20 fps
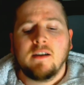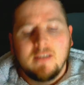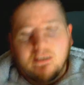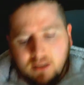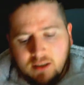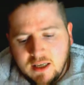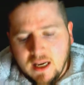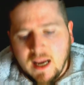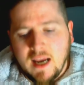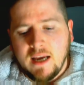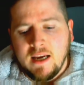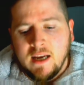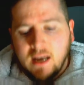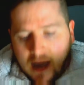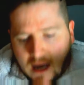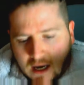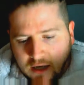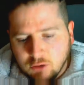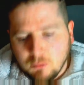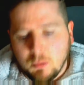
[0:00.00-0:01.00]
Stay
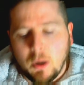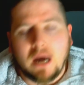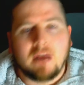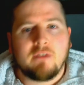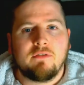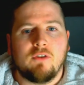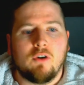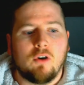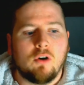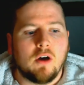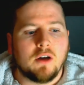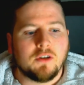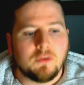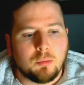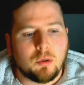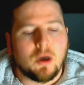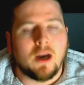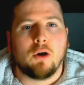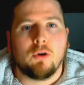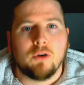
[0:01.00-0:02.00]
as your back four as
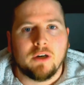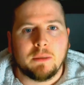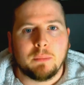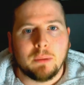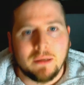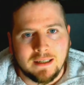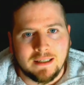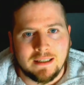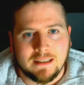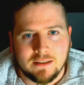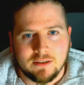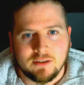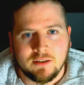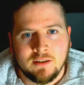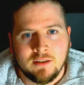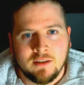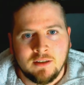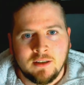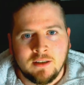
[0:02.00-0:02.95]
a priority, please.